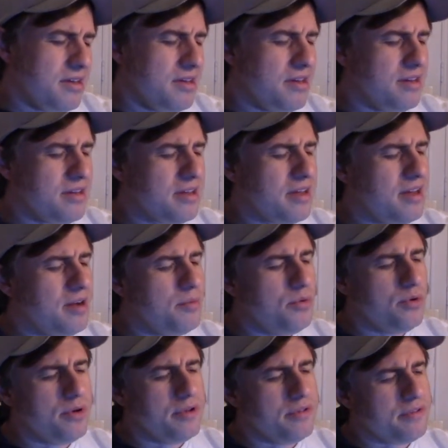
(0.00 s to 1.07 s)
you know,
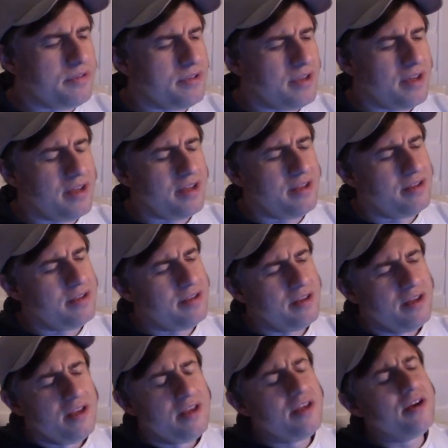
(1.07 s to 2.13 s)
Cowboys, uh,
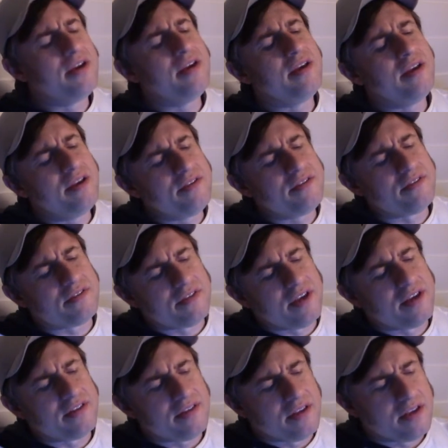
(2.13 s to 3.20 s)
you know, here's the
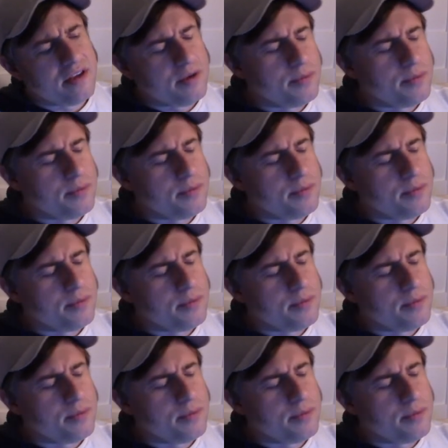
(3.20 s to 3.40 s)
sad thing.